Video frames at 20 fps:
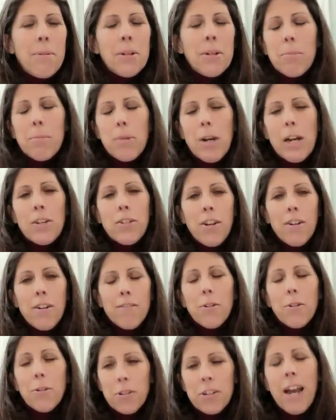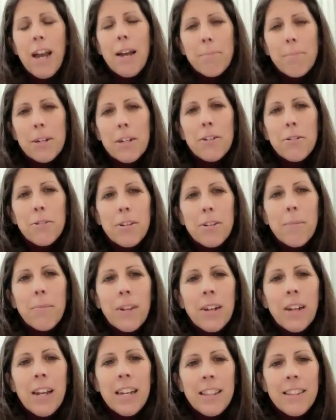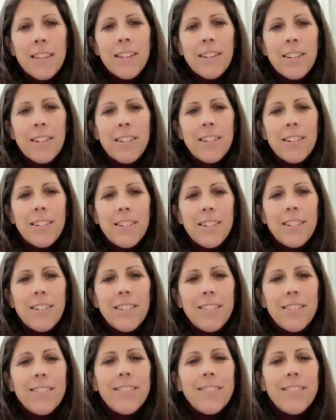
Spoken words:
put the brakes on a full stop when you do something like this.